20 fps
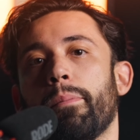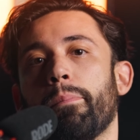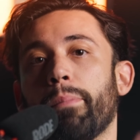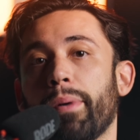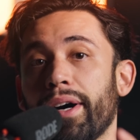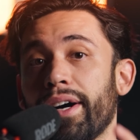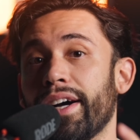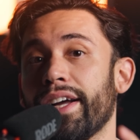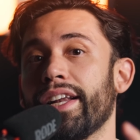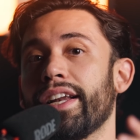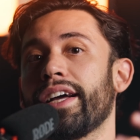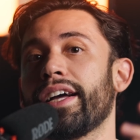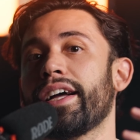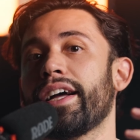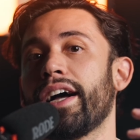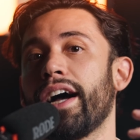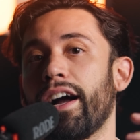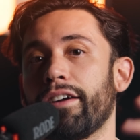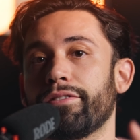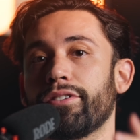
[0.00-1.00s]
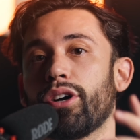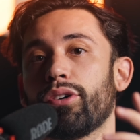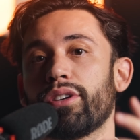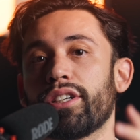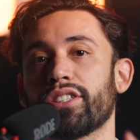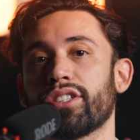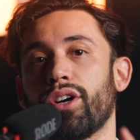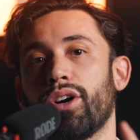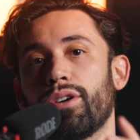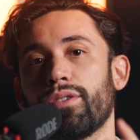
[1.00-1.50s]
But I've
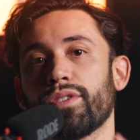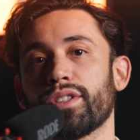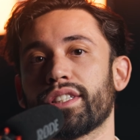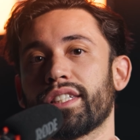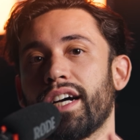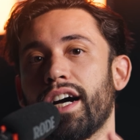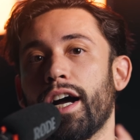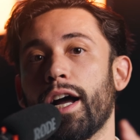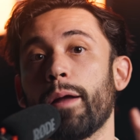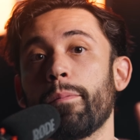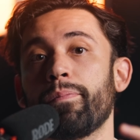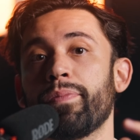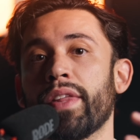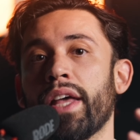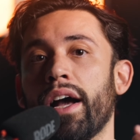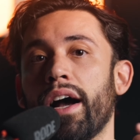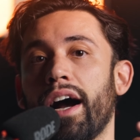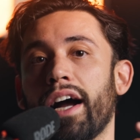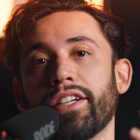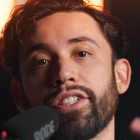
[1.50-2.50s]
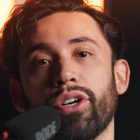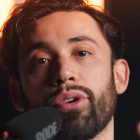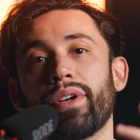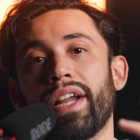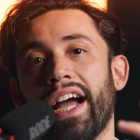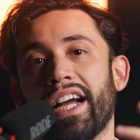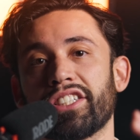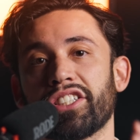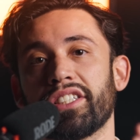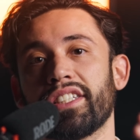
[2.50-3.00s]
noticed over time, I don't
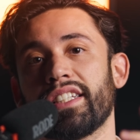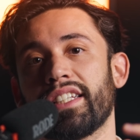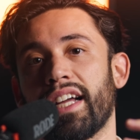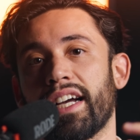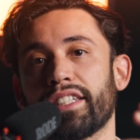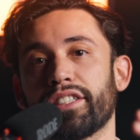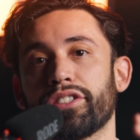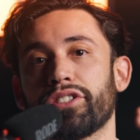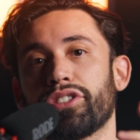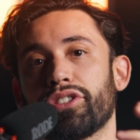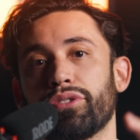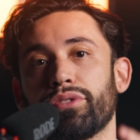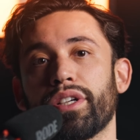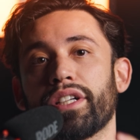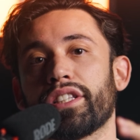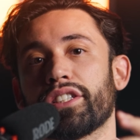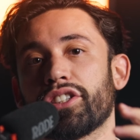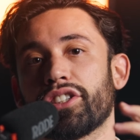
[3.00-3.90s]
actually like to shoot at the